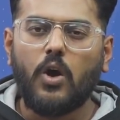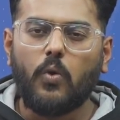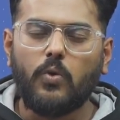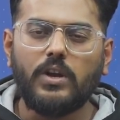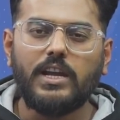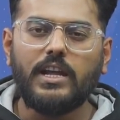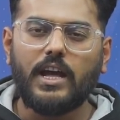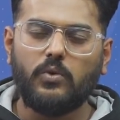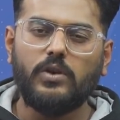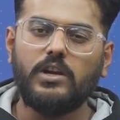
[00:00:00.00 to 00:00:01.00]
only
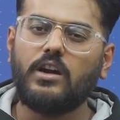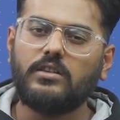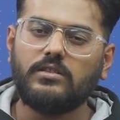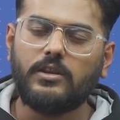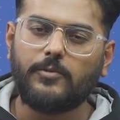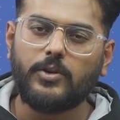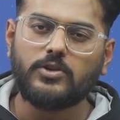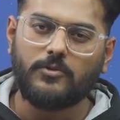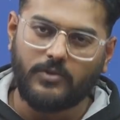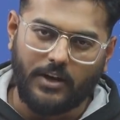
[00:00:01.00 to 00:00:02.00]
and only under the
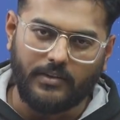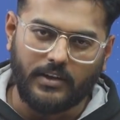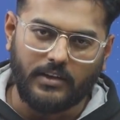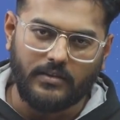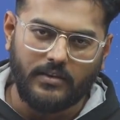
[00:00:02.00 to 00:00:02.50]
influence of gravity.